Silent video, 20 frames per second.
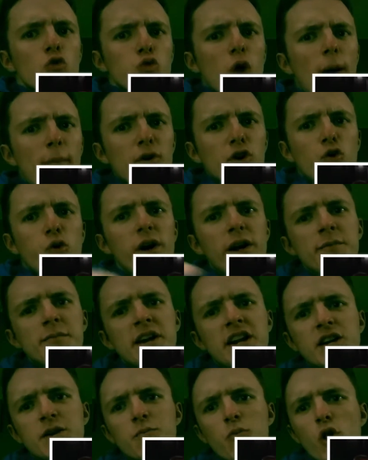Robert Queen
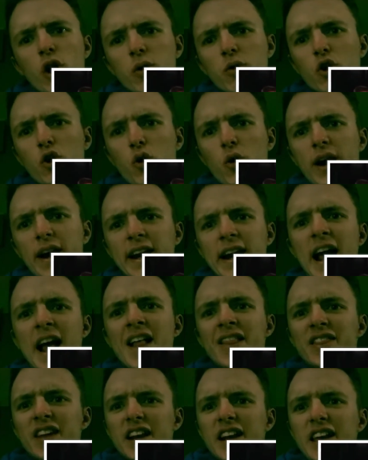admitted to Moira Queen
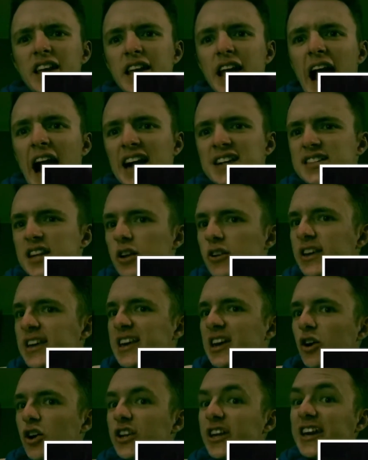that he accidentally
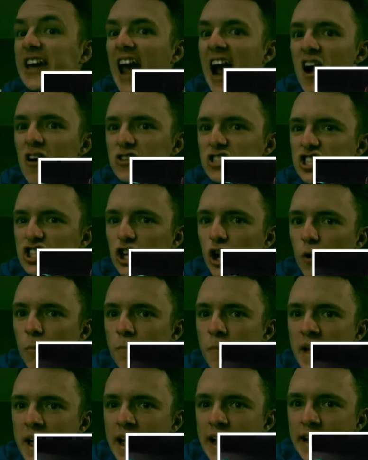killed a
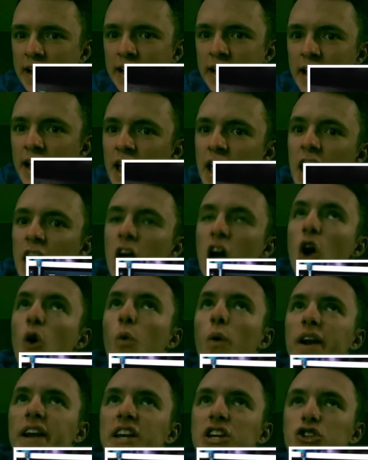councilman
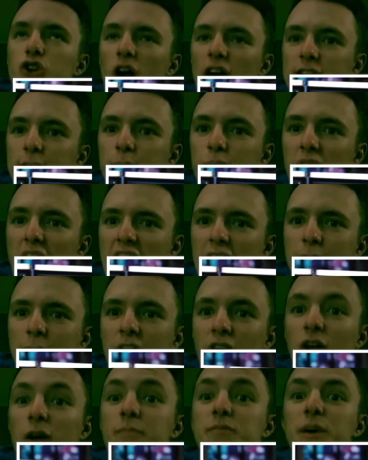when he tried to
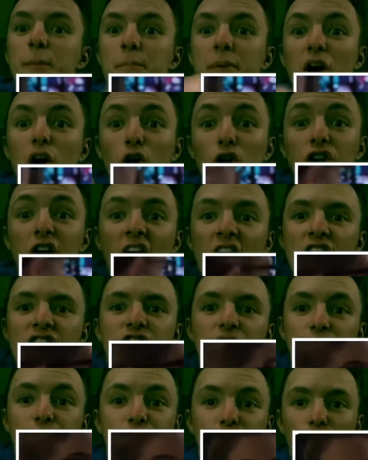blackmail him to build
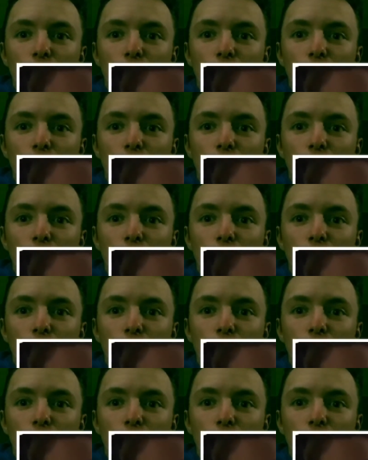the